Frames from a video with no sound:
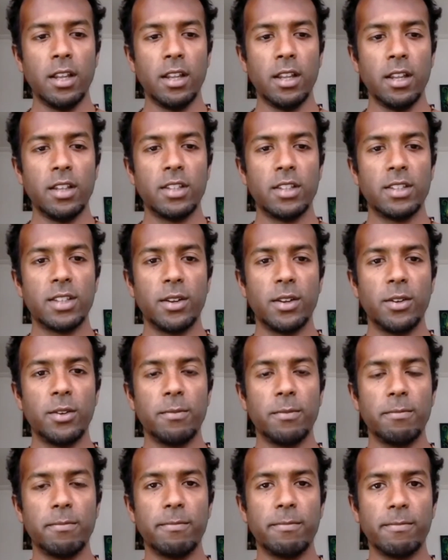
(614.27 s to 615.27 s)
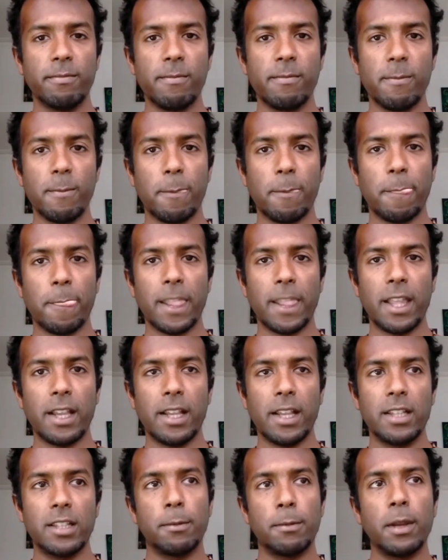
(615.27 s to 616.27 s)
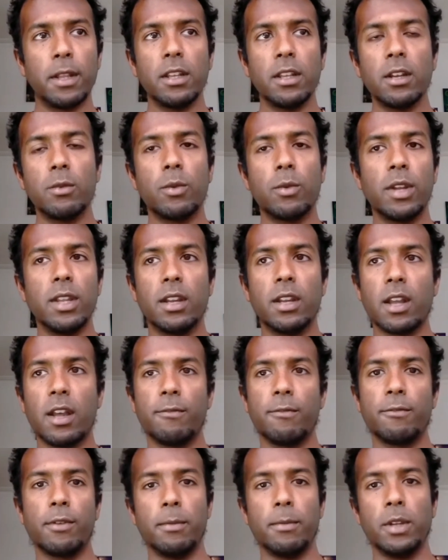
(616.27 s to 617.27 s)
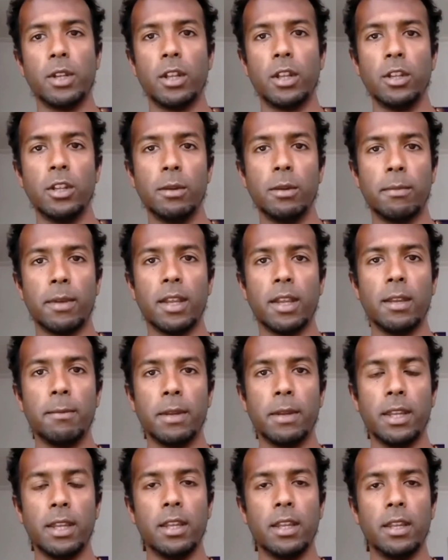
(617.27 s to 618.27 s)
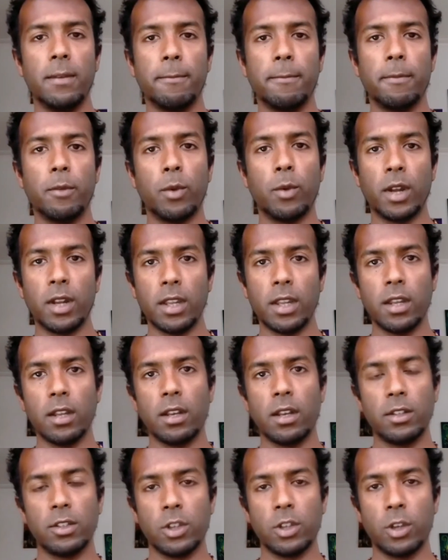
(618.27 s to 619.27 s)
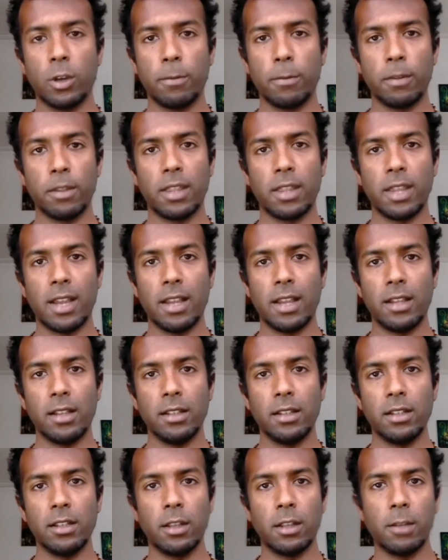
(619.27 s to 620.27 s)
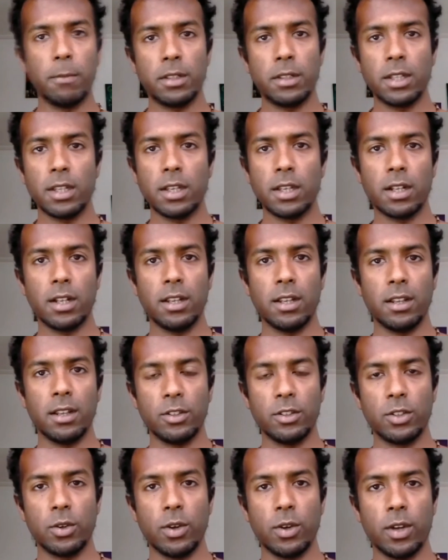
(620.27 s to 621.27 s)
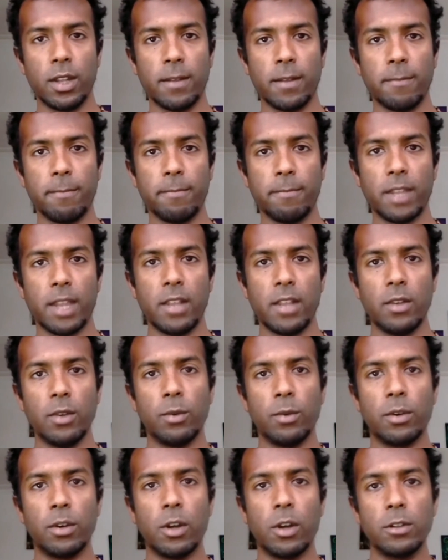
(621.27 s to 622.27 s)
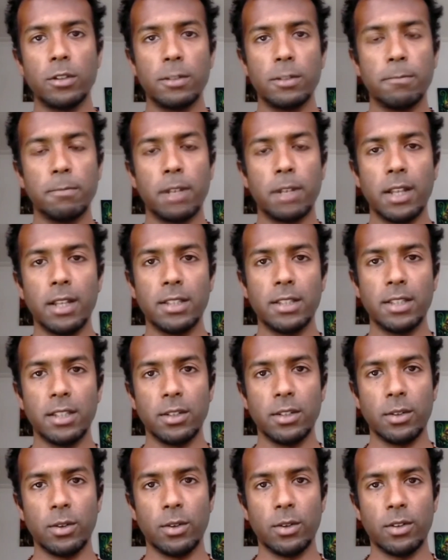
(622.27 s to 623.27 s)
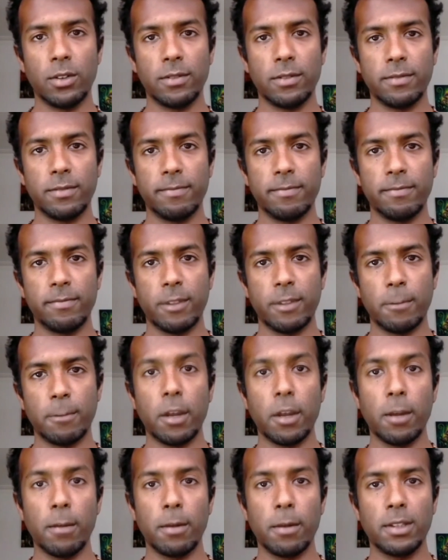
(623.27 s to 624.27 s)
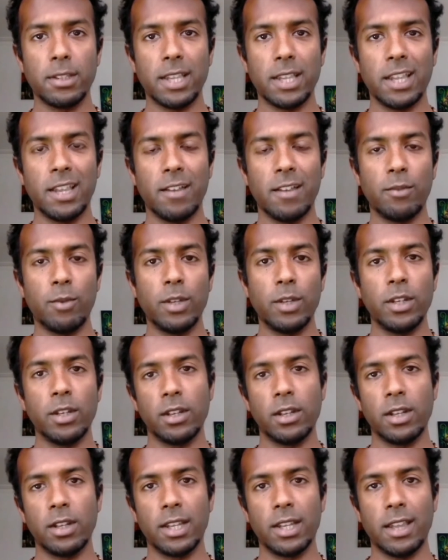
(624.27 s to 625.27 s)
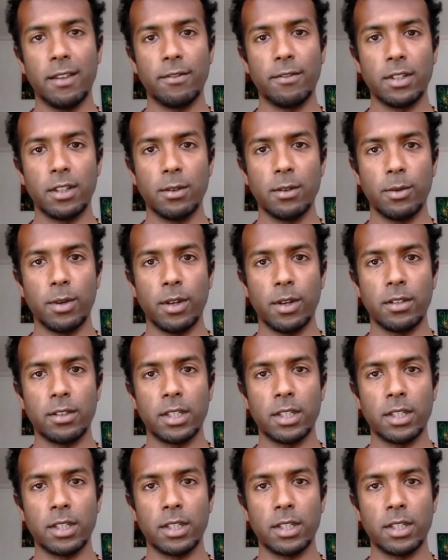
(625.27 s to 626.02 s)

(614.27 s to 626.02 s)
So depending on where you come from, you may be working in a job that you don't particularly enjoy, and you're contemplating your purpose here, what you can give to the world.